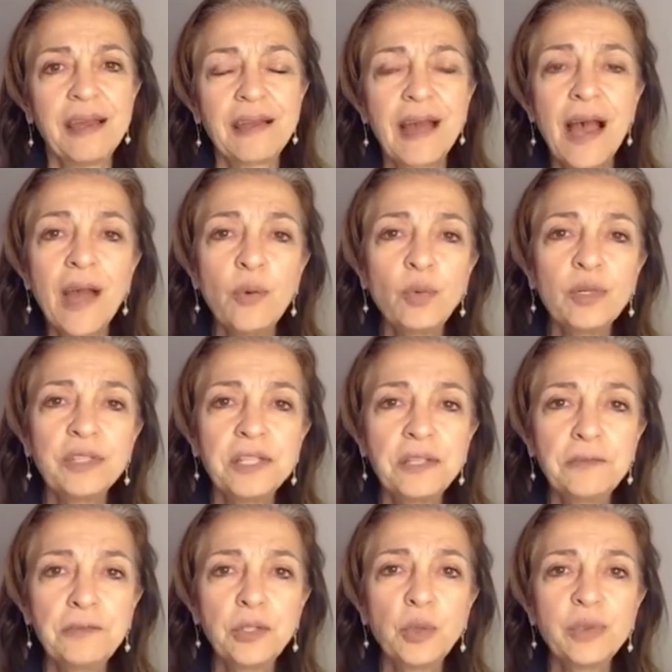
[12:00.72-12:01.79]
And I will
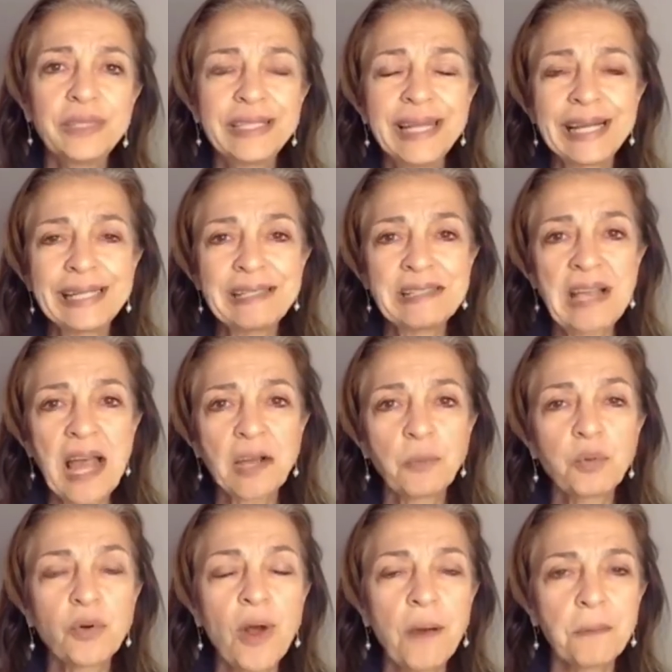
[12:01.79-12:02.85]
give you the exact
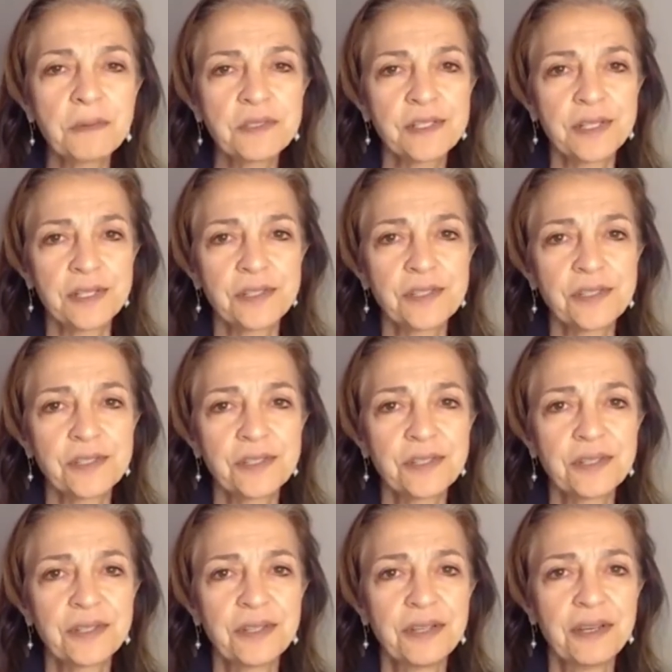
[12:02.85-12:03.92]
process
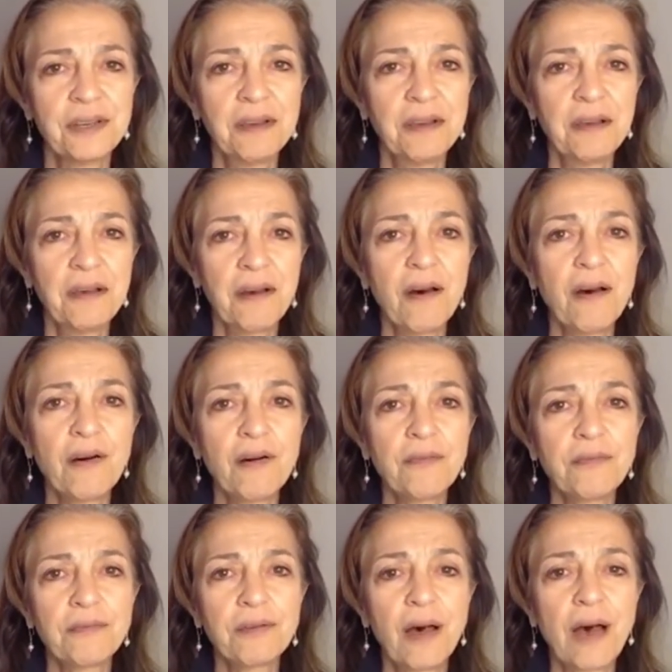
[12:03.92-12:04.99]
of
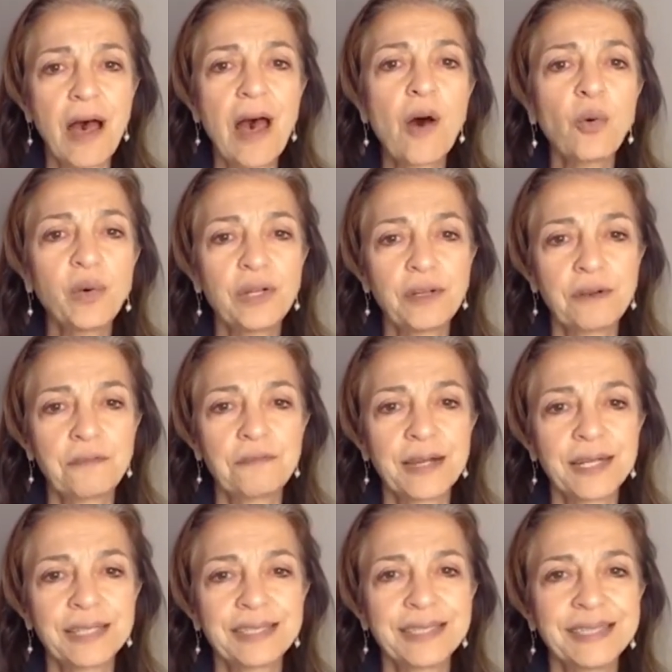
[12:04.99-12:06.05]
how it
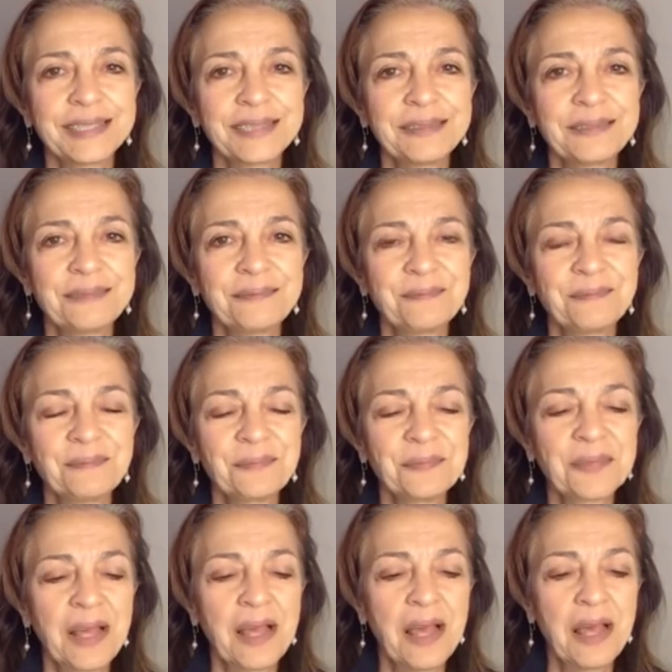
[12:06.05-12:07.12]
affected.
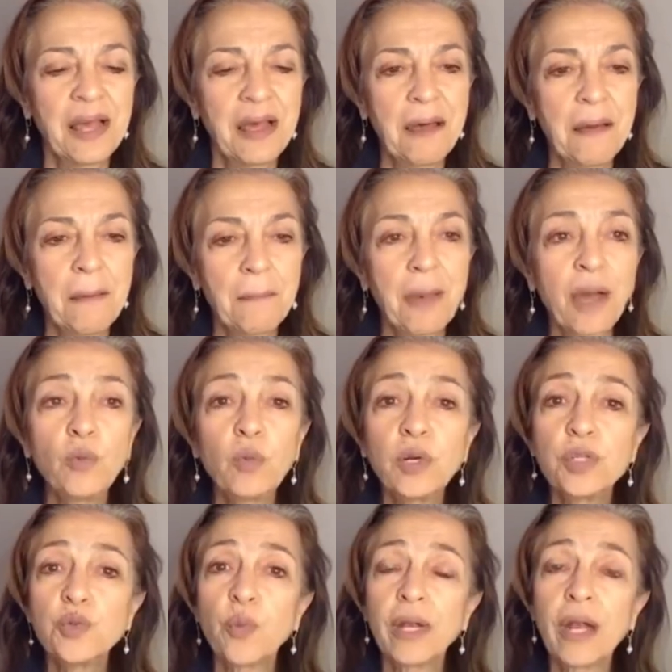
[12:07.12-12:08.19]
Mine
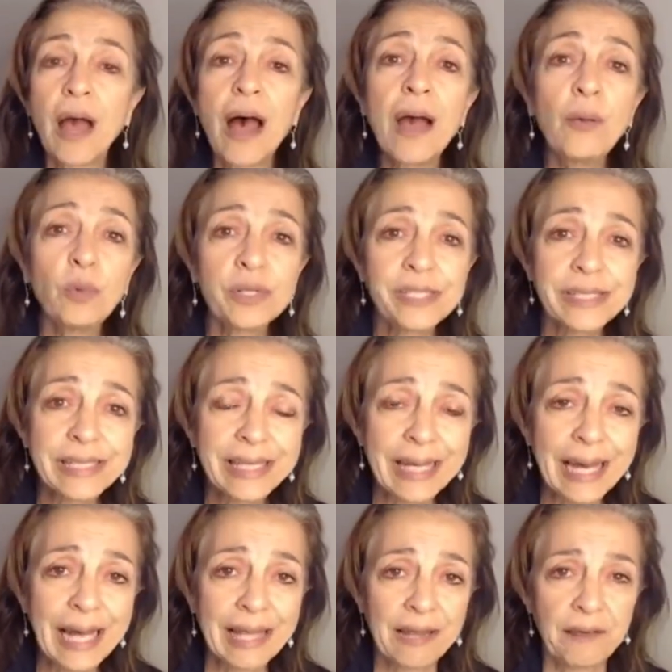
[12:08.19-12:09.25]
was when I was
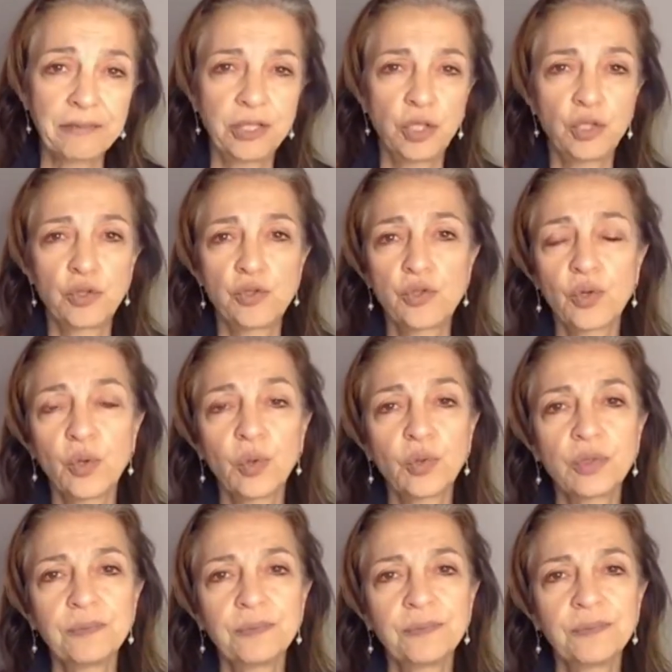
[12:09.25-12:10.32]
11 years
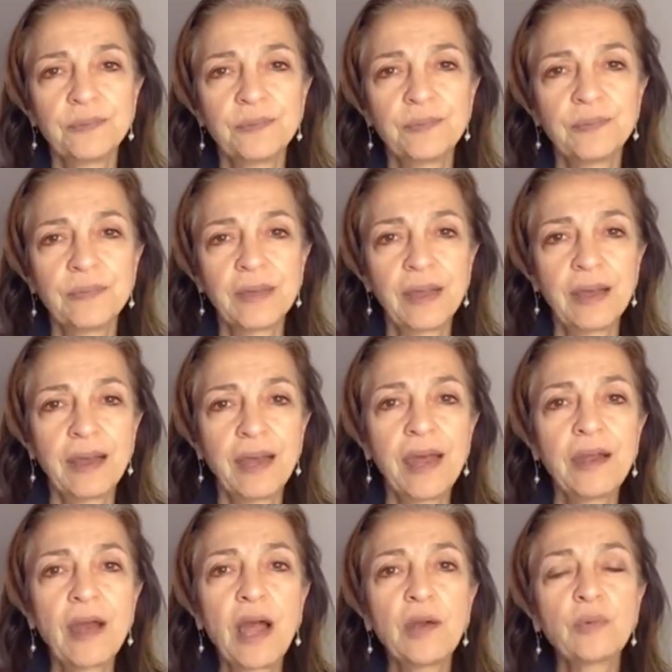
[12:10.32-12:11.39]
old.
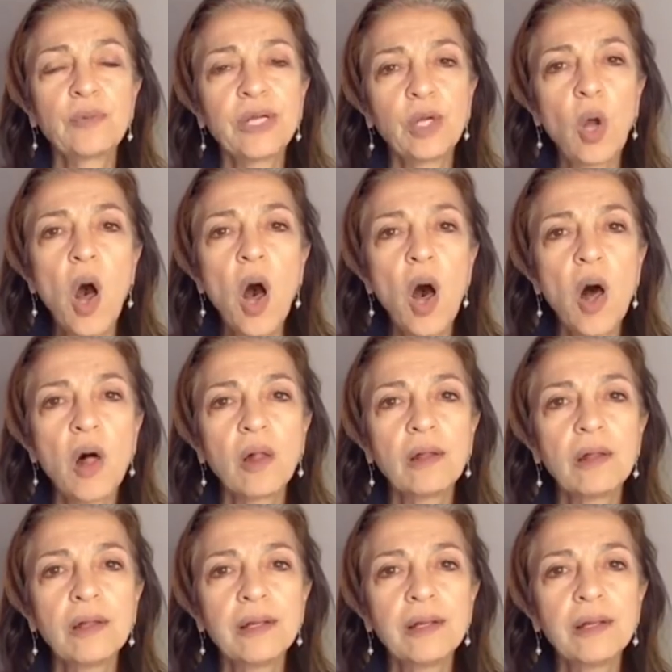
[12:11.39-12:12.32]
And I recall